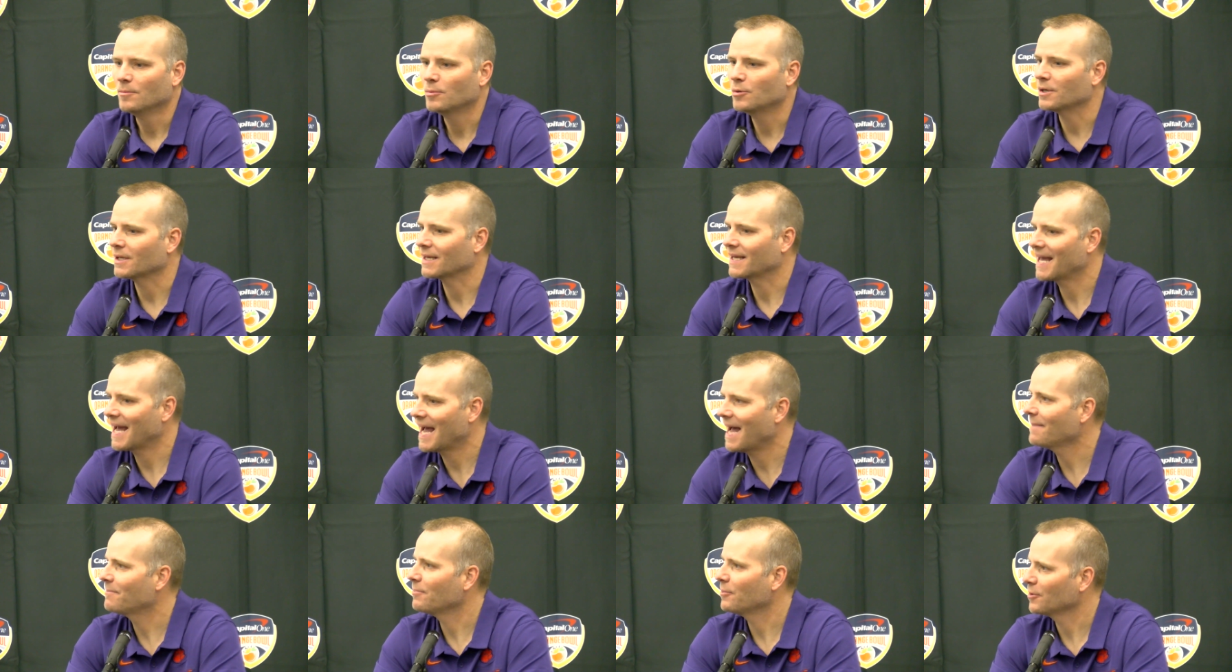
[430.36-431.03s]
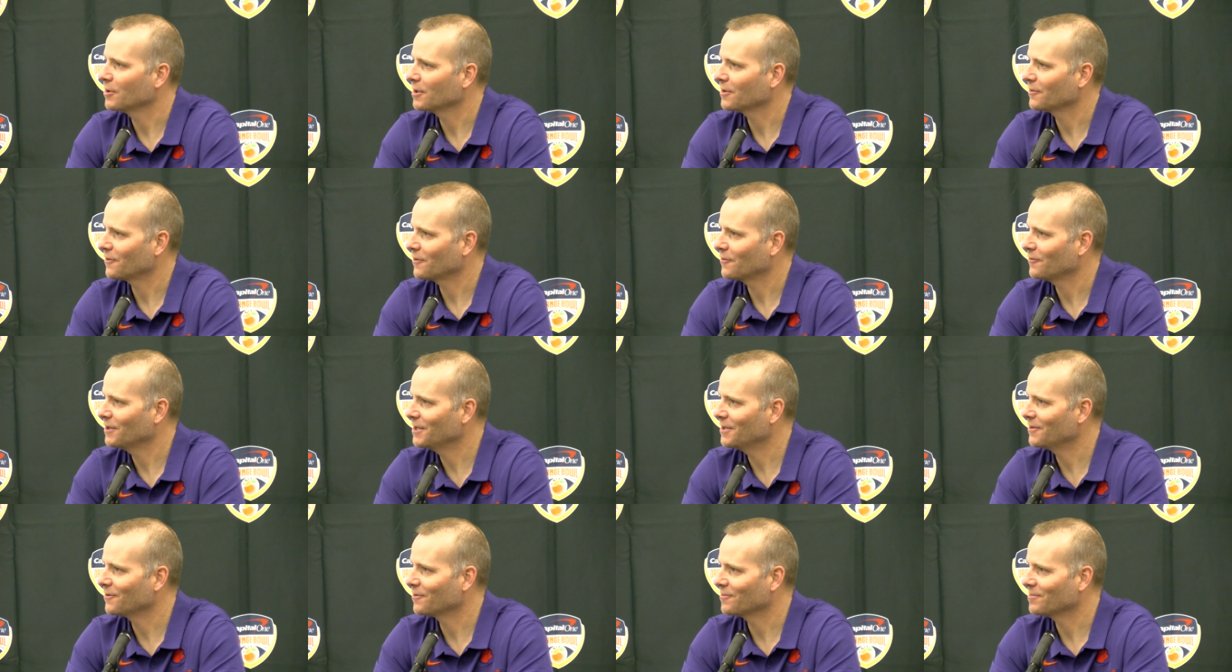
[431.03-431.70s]
put a cap on it,
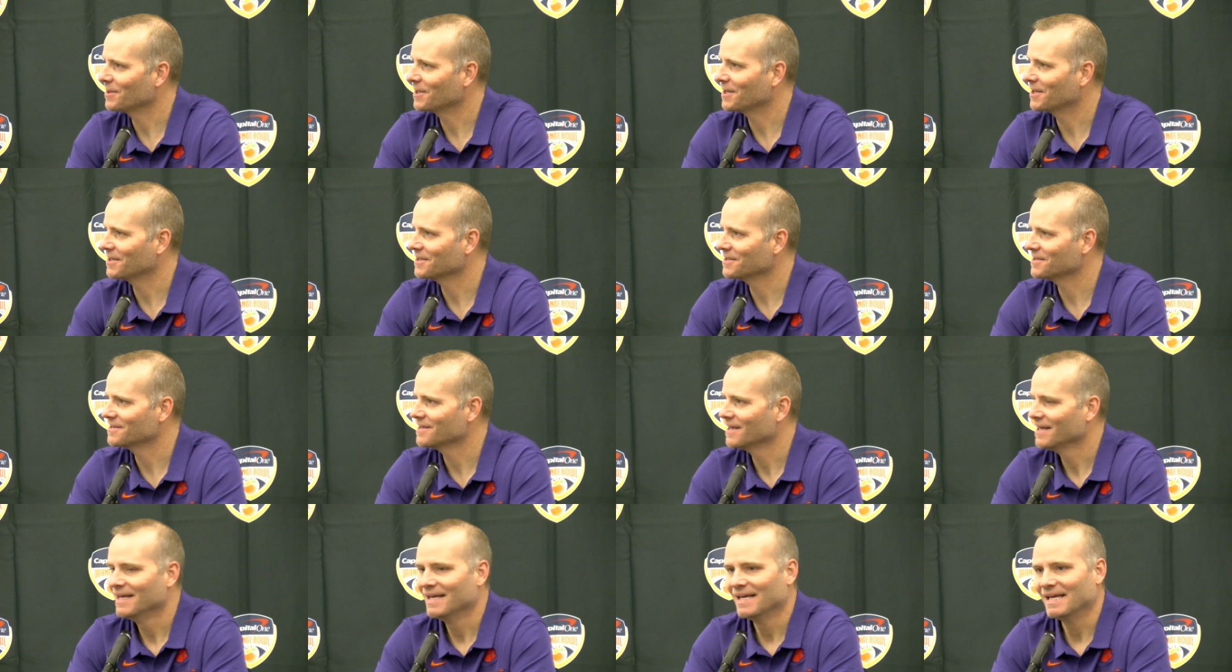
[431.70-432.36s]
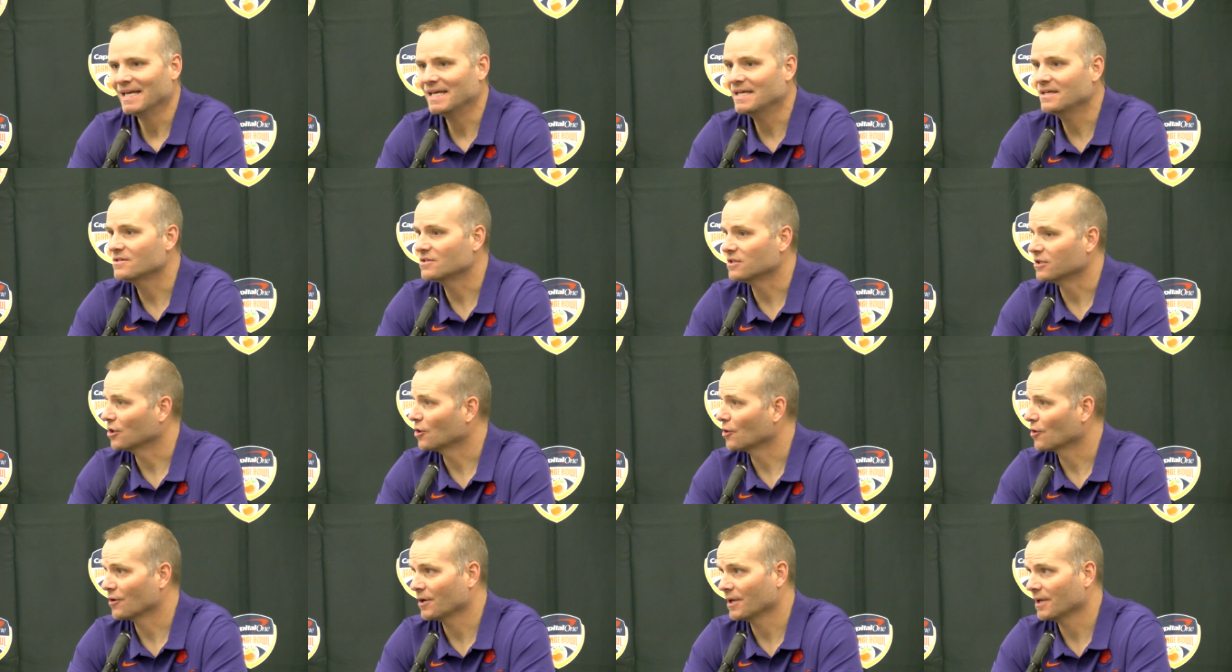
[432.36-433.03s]
though, either, because he's
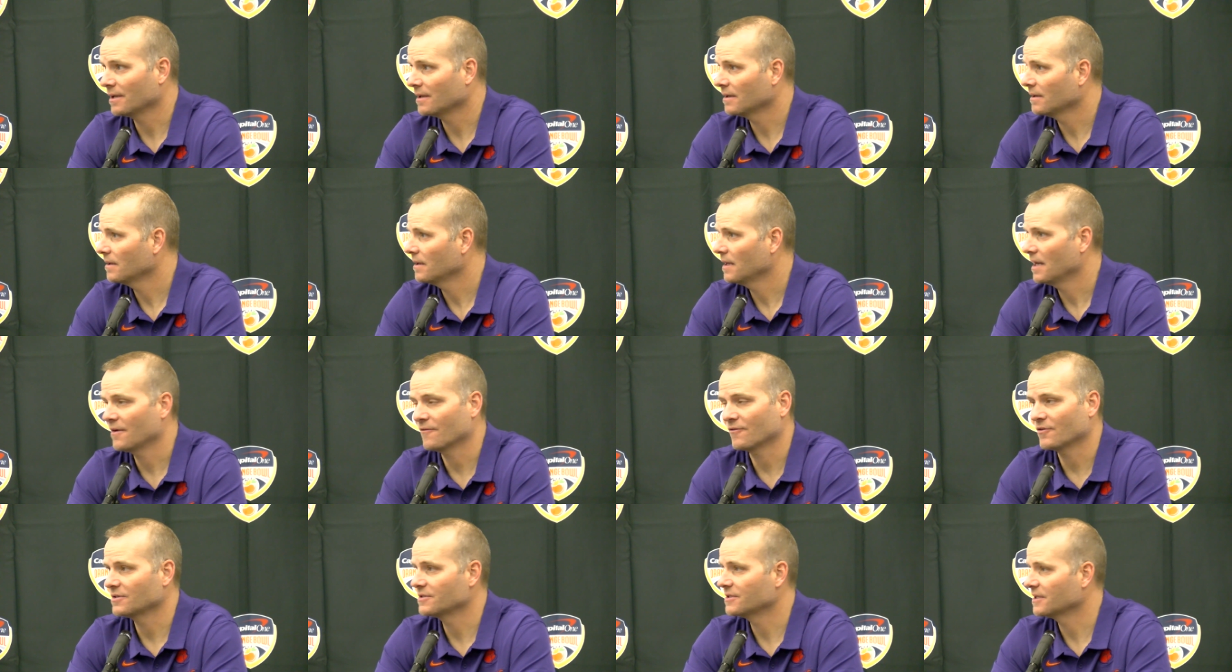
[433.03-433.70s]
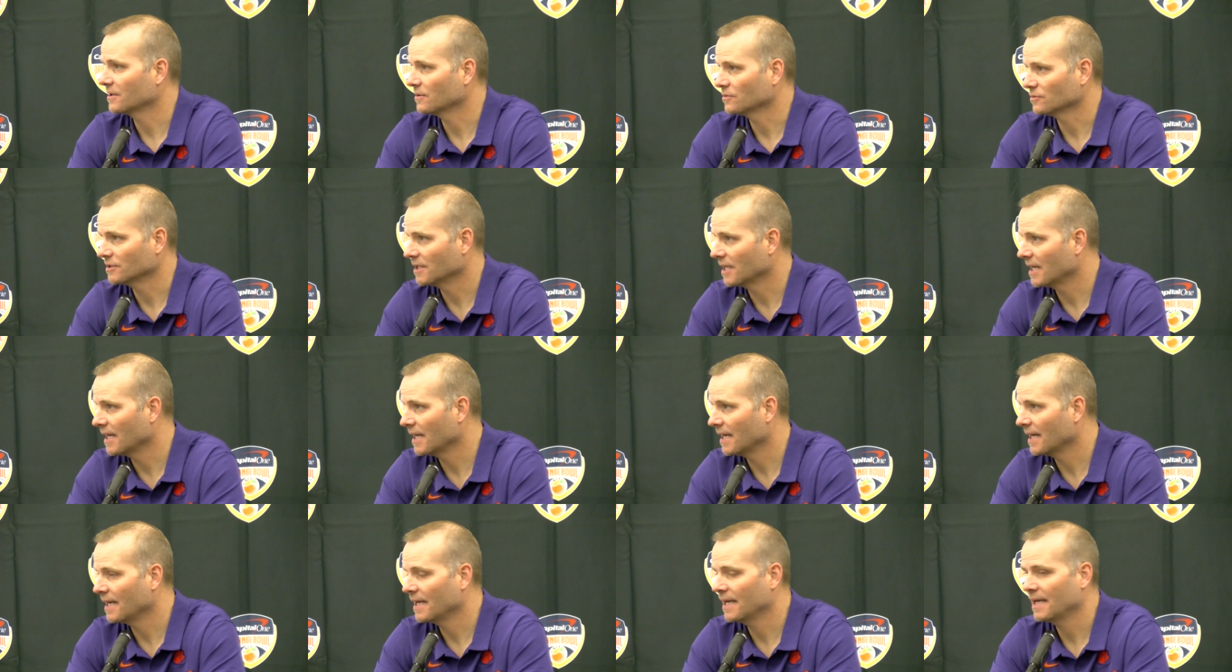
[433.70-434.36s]
learning every single
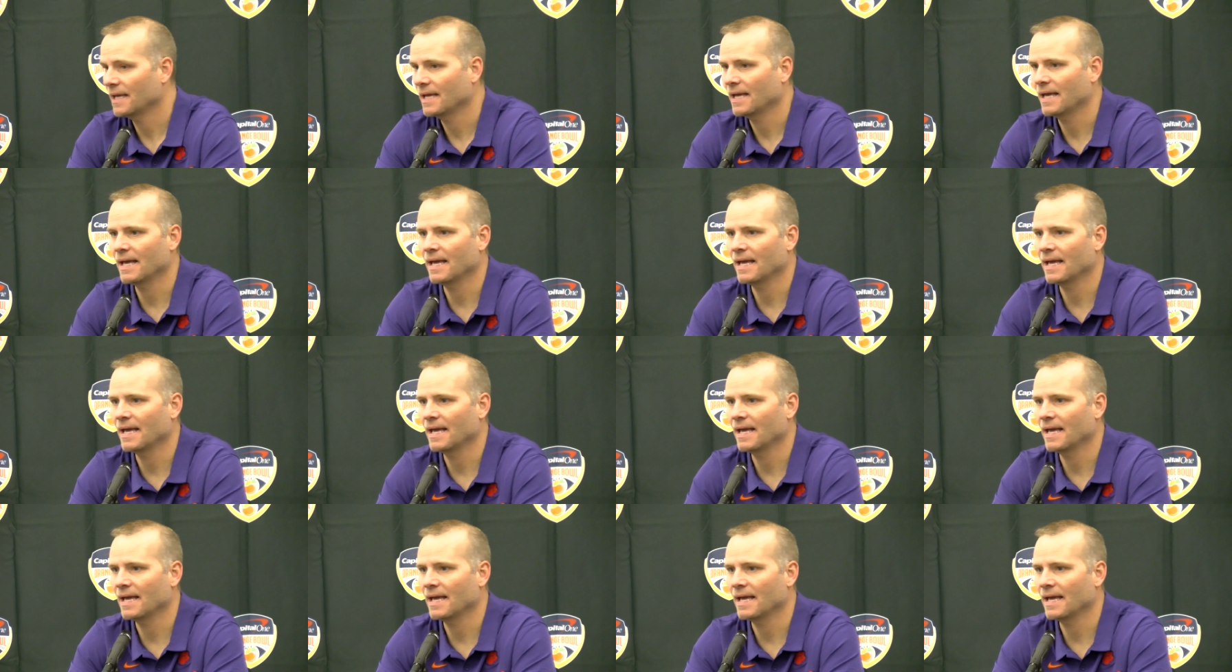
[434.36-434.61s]
day.